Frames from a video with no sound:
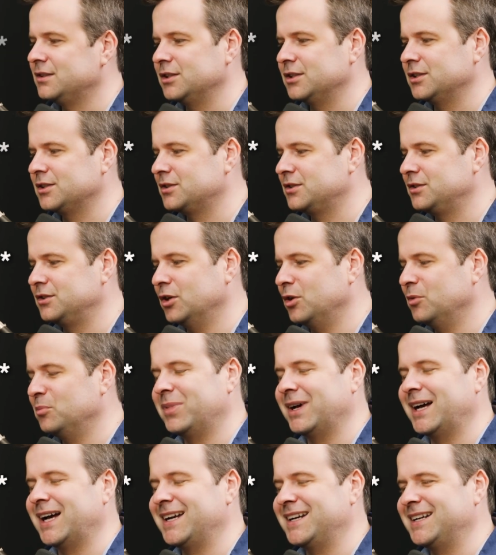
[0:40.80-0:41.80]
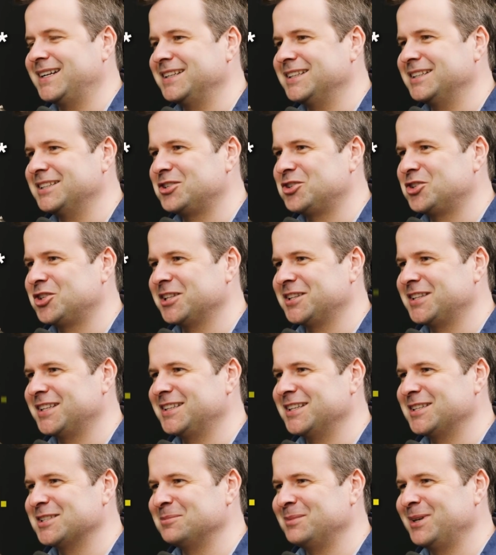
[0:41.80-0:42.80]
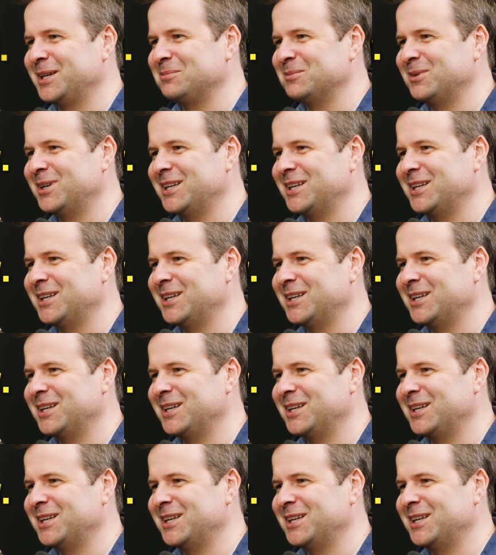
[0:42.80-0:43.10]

Just don't buy any of the shit that doesn't make